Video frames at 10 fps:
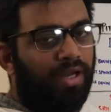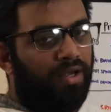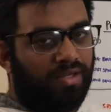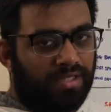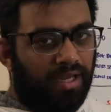
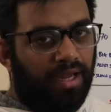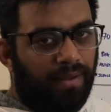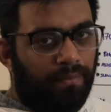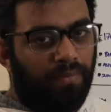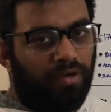interesting
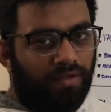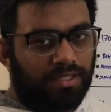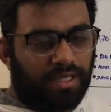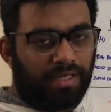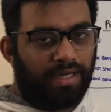game between
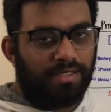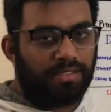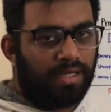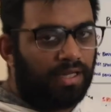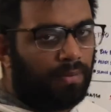Sunrisers
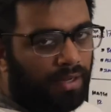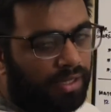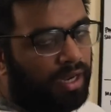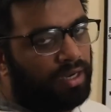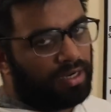
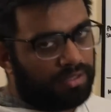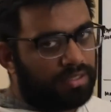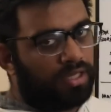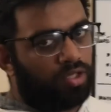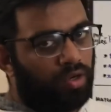Hyderabad and
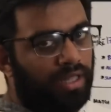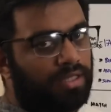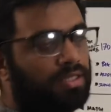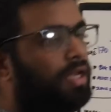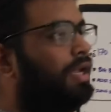Rajasthan
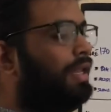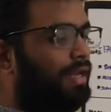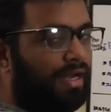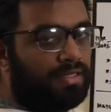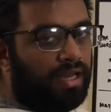Royals.
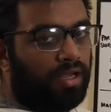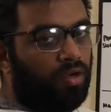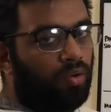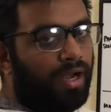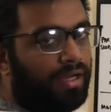Let's take a
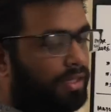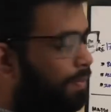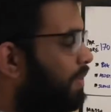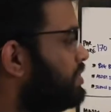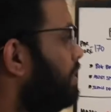look at the
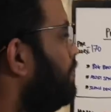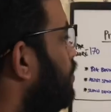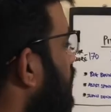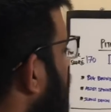pitch report.